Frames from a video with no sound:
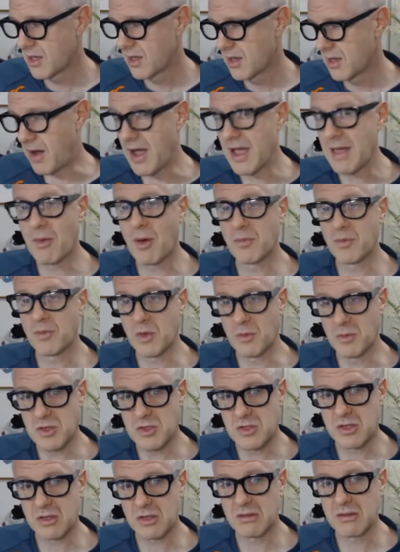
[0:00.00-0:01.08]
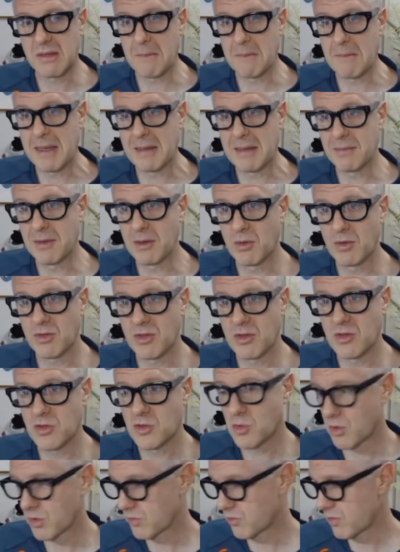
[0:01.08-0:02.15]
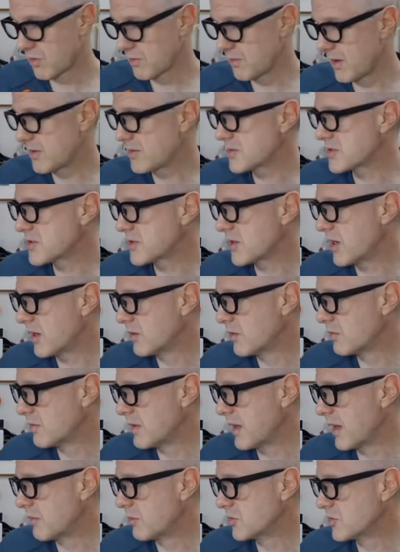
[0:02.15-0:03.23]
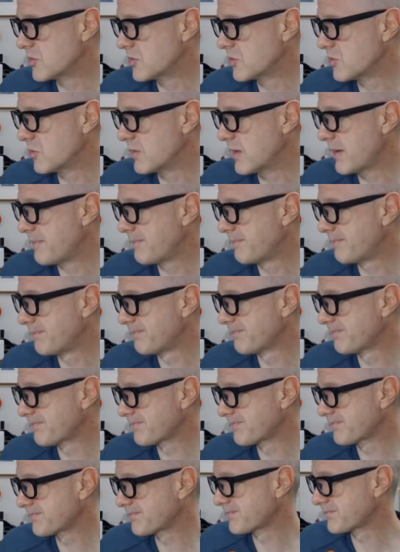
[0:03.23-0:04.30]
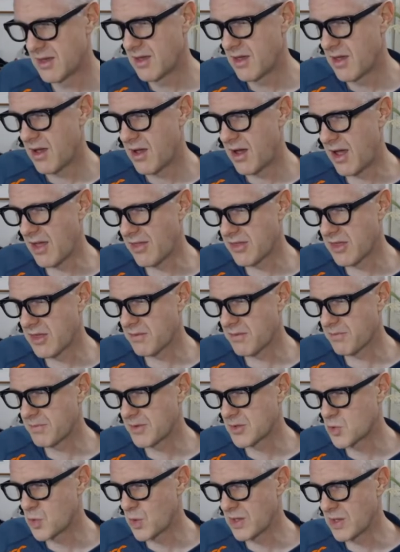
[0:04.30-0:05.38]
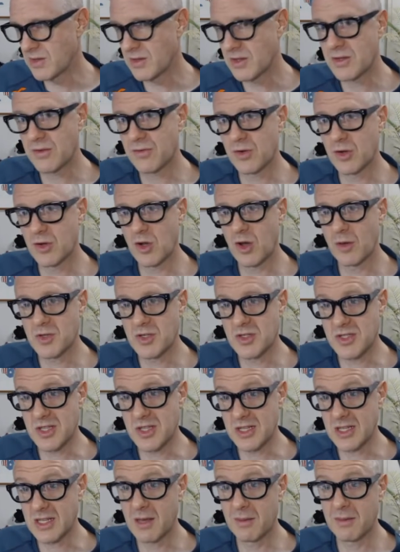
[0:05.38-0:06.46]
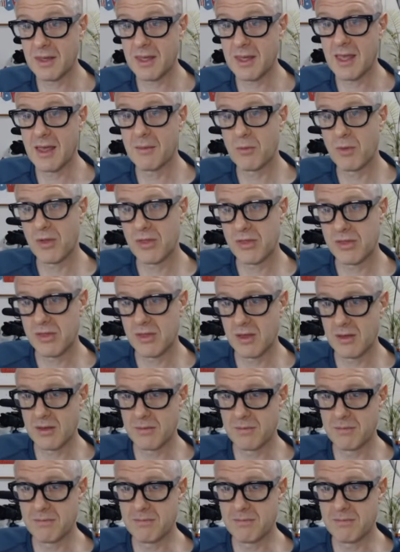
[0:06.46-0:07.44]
I am optimistic that maybe within 2 or 3 months I will be able to do that. I think between the different options that are coming up with the